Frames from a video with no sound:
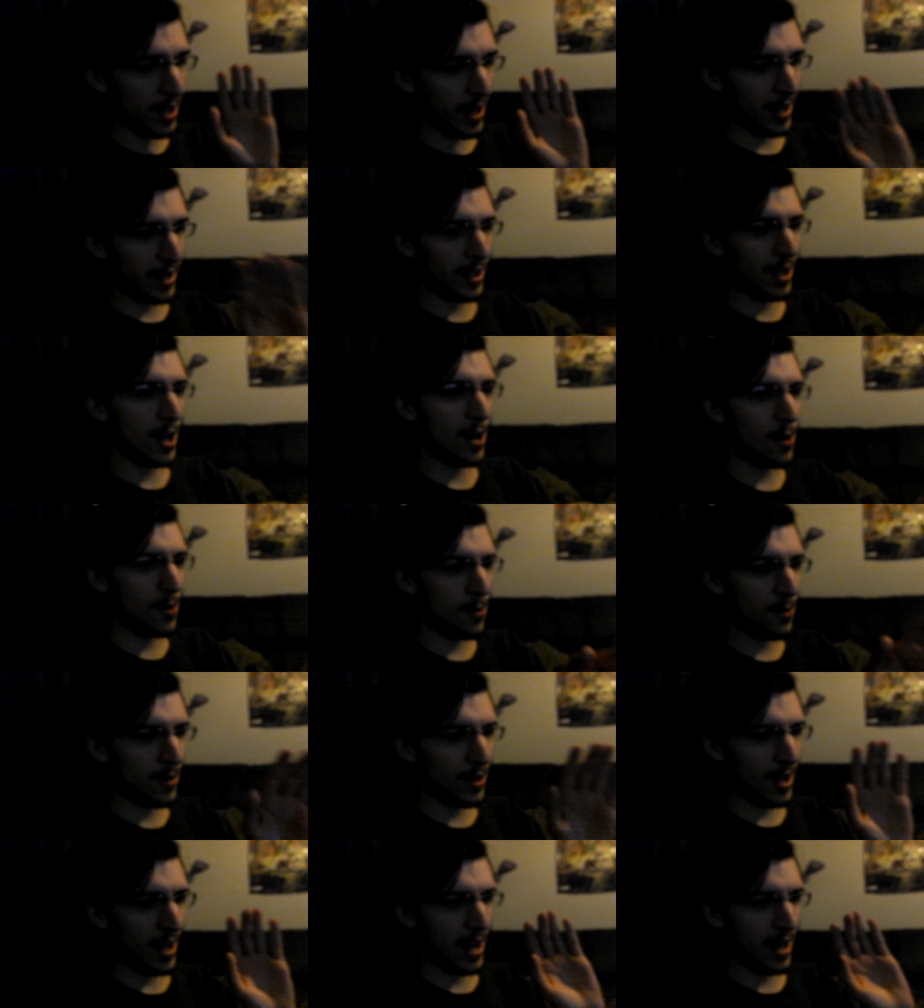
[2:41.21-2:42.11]

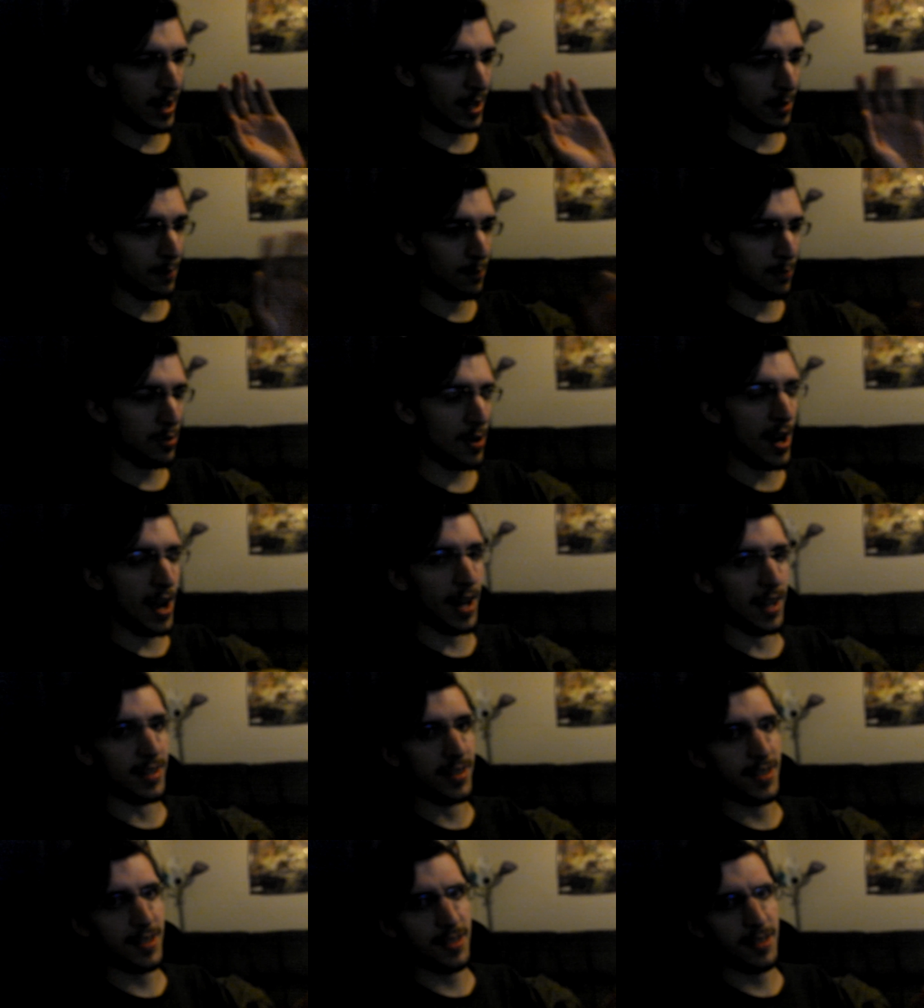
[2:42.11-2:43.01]
encode, and
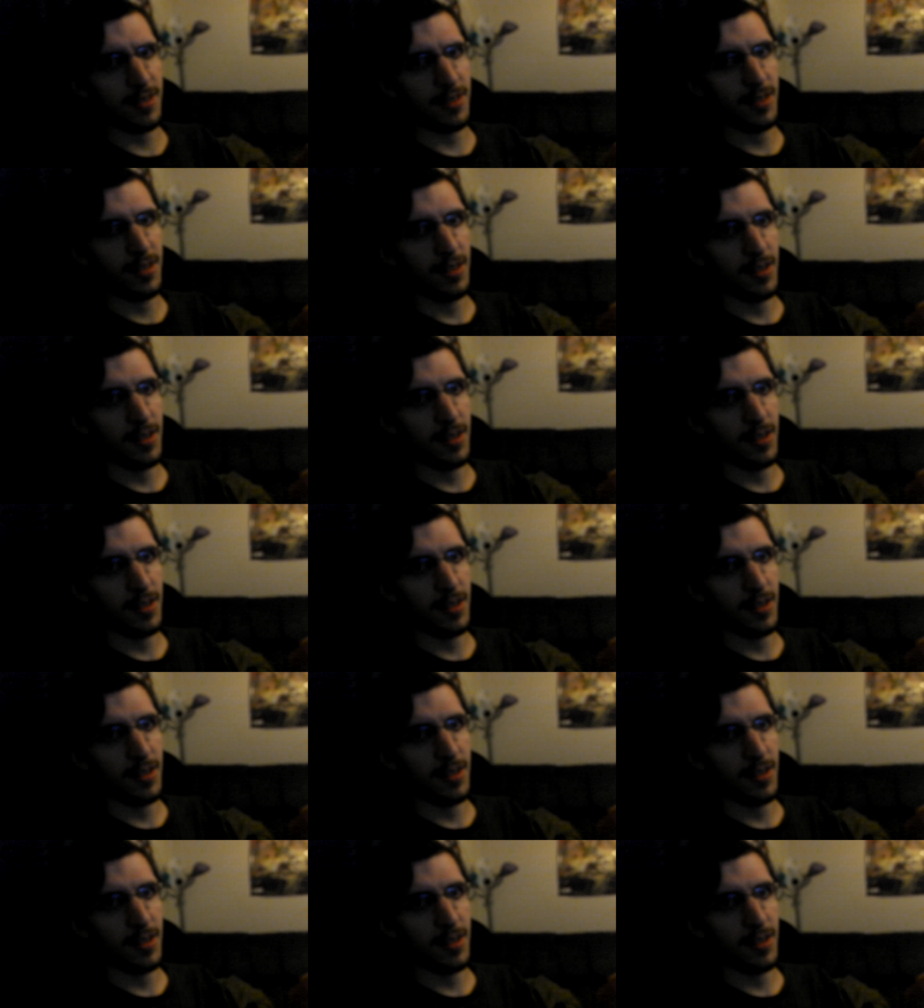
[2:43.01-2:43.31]
compress